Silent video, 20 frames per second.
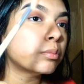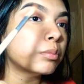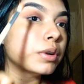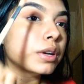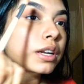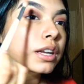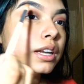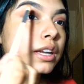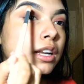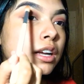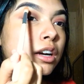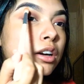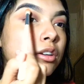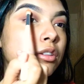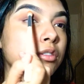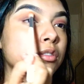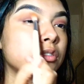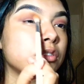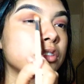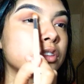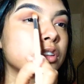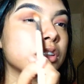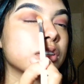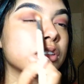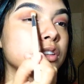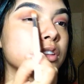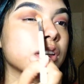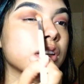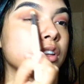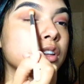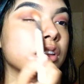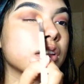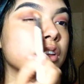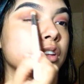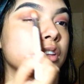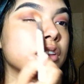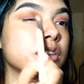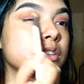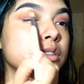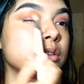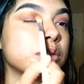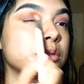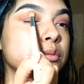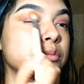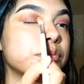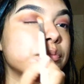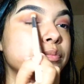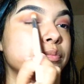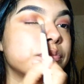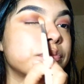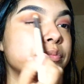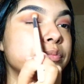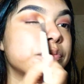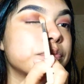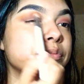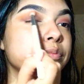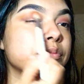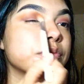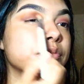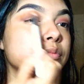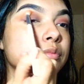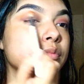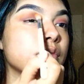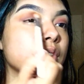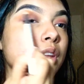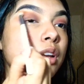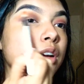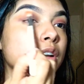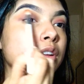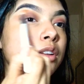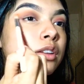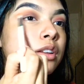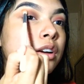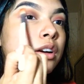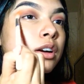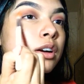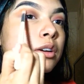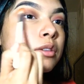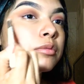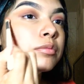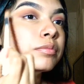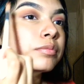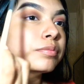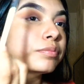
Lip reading: bring it out just like this on top.